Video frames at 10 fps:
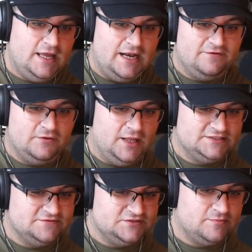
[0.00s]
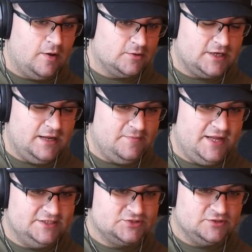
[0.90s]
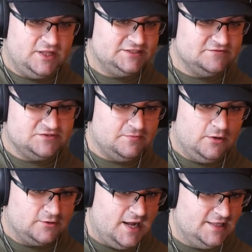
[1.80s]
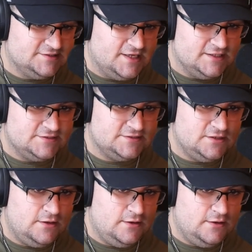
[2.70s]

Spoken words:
and have lots of smaller campaigns or lots of smaller ad sets?